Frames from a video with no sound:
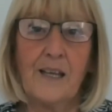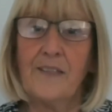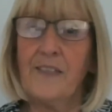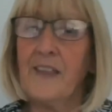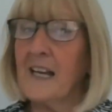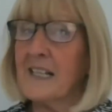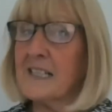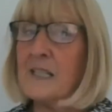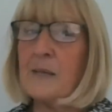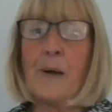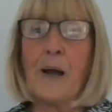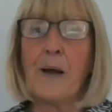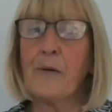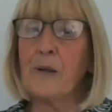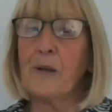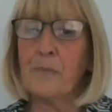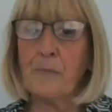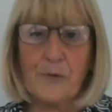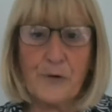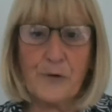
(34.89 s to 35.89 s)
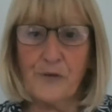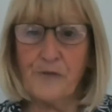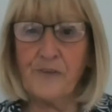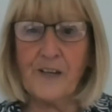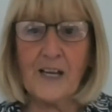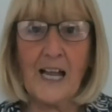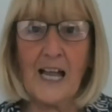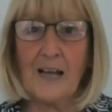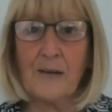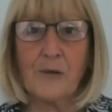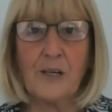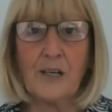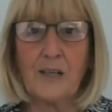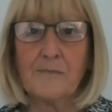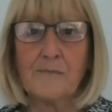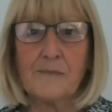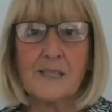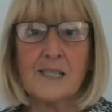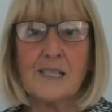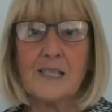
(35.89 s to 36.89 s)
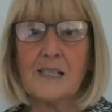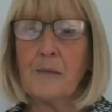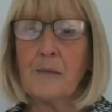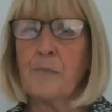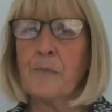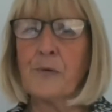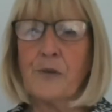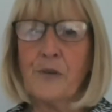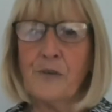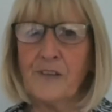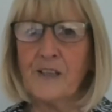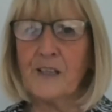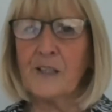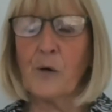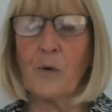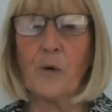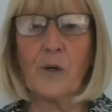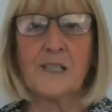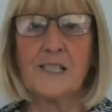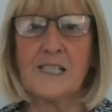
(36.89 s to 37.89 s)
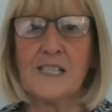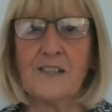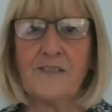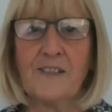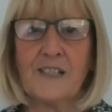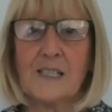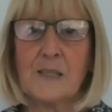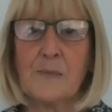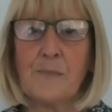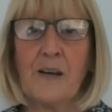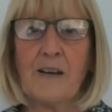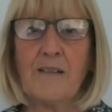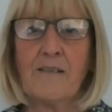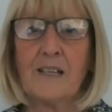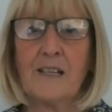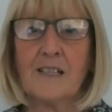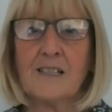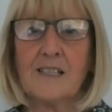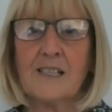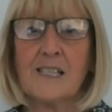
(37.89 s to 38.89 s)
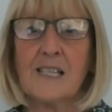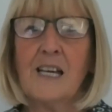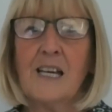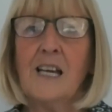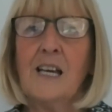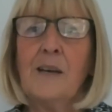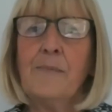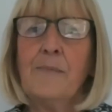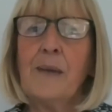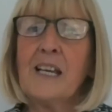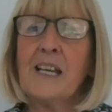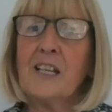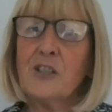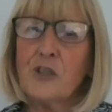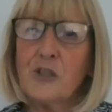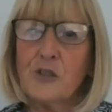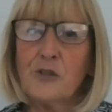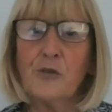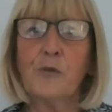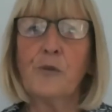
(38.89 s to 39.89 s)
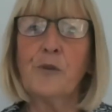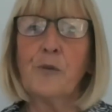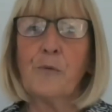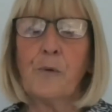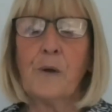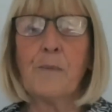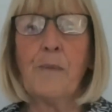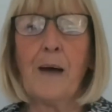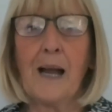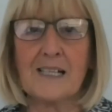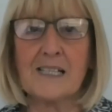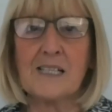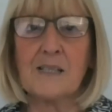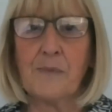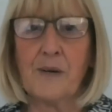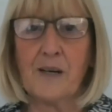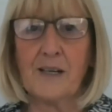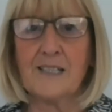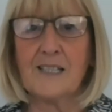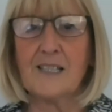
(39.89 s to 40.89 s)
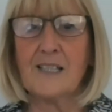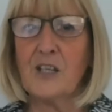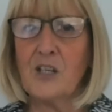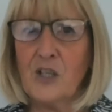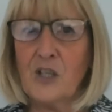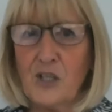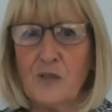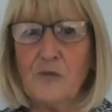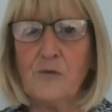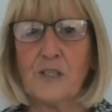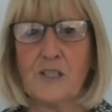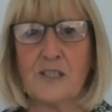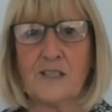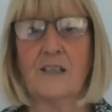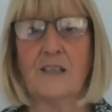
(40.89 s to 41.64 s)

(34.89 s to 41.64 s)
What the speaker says: That's about improving outcomes, improving the quality of experience, making sure that we maximise the use